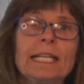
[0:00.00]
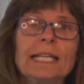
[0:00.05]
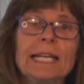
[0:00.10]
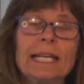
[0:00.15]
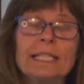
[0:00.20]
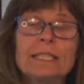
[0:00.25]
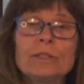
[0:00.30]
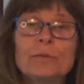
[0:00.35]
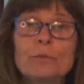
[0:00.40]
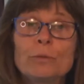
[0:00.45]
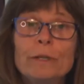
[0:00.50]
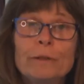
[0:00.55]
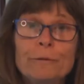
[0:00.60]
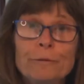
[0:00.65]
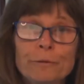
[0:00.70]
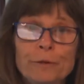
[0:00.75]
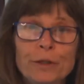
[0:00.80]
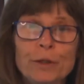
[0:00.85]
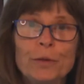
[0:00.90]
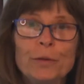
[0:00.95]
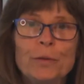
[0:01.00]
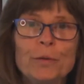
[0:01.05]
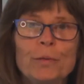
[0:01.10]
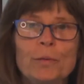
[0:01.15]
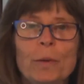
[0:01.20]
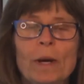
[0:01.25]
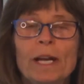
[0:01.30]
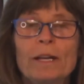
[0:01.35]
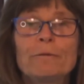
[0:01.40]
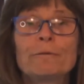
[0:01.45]
let's review
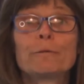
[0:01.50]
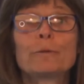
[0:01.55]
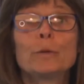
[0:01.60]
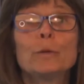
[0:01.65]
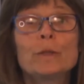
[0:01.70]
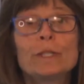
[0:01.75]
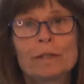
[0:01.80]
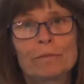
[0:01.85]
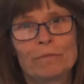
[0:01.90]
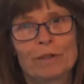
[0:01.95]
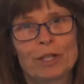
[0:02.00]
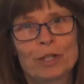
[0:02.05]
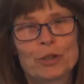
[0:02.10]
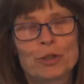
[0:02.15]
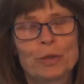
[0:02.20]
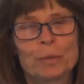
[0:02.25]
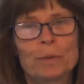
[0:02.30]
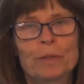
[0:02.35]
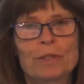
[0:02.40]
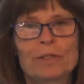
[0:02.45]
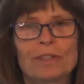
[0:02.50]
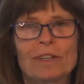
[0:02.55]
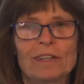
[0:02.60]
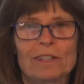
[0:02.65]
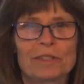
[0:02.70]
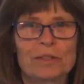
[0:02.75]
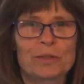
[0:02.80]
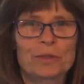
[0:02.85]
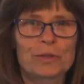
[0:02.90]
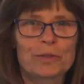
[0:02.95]
why fruits and vegetables are
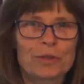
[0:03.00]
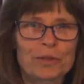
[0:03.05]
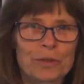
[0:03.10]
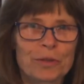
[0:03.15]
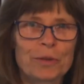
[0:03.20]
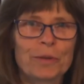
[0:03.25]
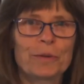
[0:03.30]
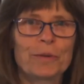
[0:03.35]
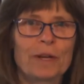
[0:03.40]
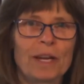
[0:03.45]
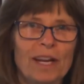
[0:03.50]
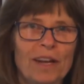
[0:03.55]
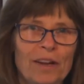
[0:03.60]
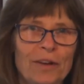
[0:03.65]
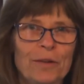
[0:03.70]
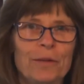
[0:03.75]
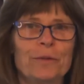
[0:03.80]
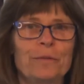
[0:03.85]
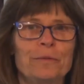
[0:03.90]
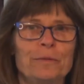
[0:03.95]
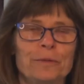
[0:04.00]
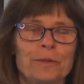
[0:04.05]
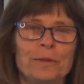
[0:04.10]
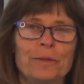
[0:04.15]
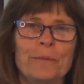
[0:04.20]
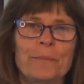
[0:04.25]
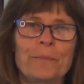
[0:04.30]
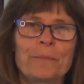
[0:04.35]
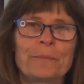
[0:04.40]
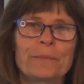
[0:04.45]
so helpful.